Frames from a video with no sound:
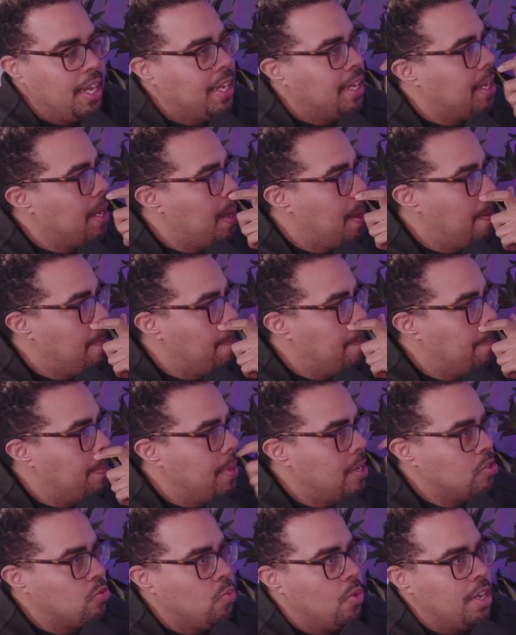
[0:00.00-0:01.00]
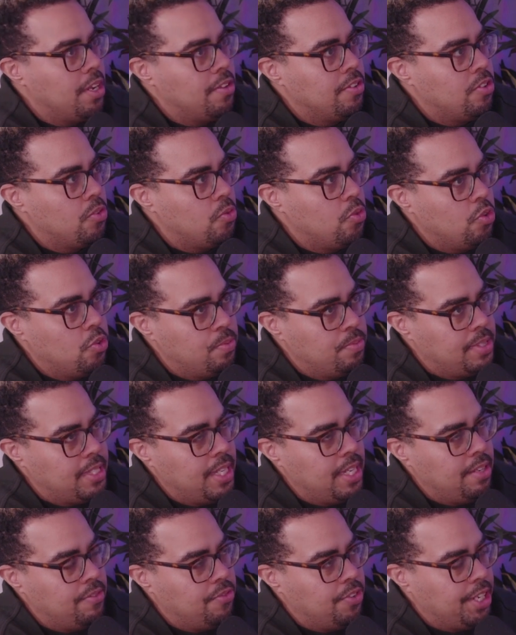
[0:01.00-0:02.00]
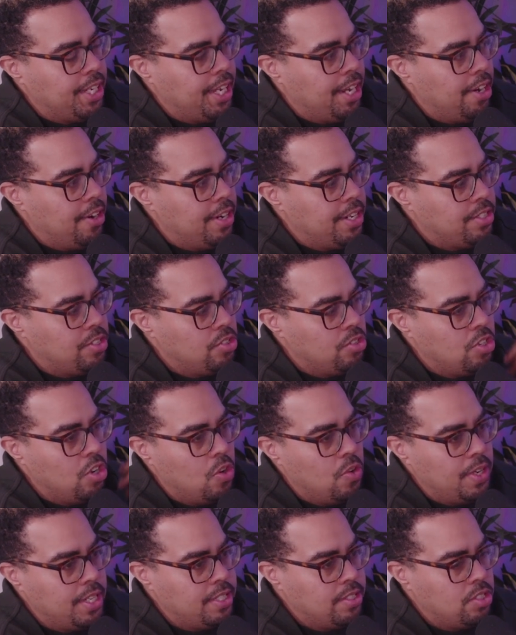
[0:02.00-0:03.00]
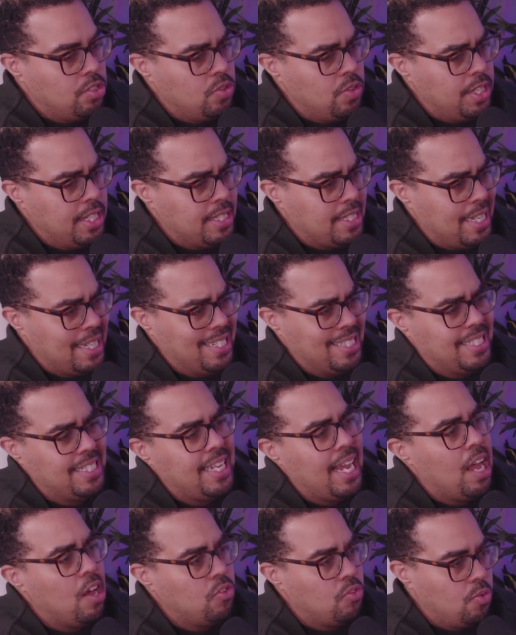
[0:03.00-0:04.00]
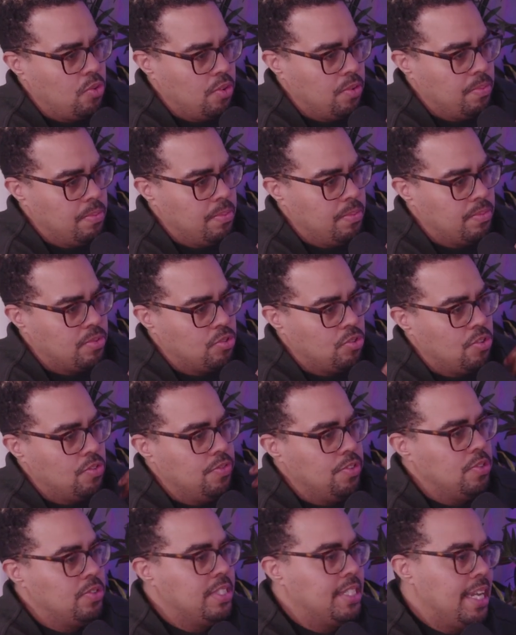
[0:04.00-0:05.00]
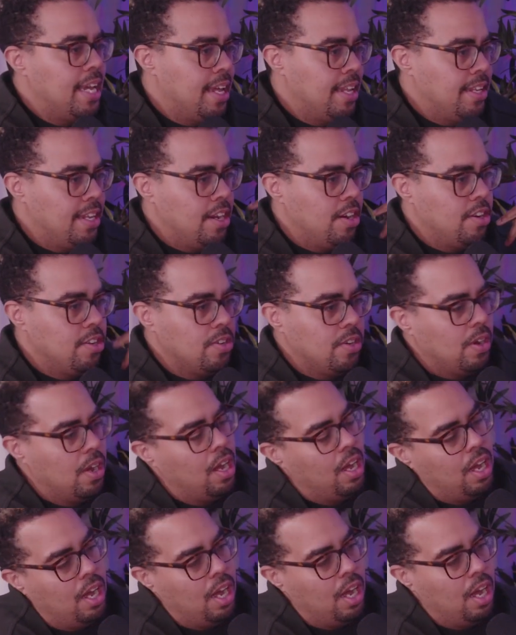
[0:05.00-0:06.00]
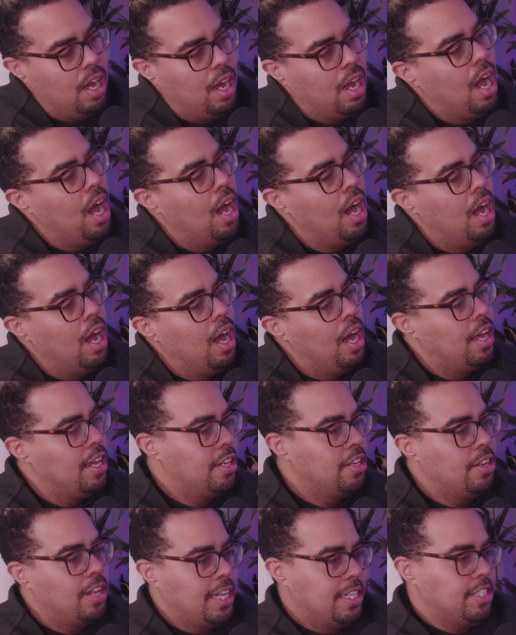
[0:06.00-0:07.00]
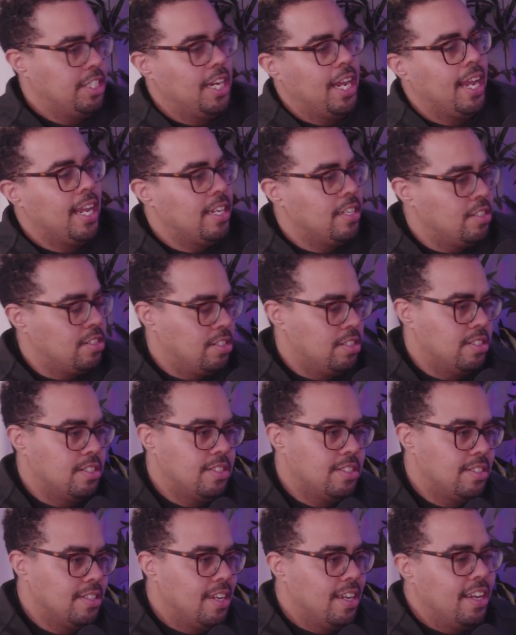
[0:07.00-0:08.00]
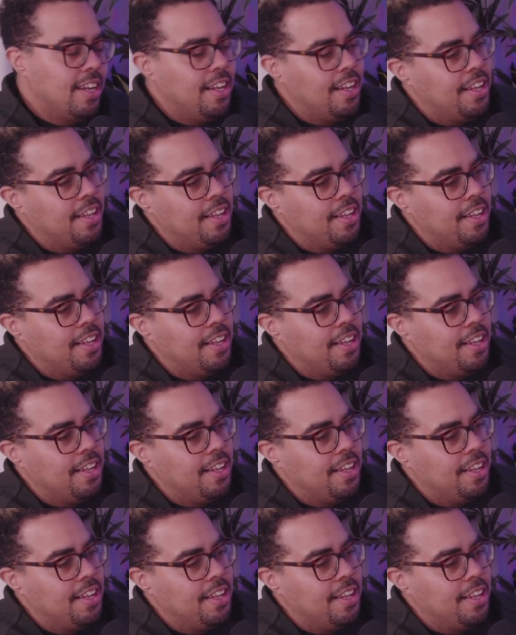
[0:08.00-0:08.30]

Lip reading: Or like, there's one of the rooms in Figueres, you go into it, it's like a sound room. So if you stand there, you go, it'll like changes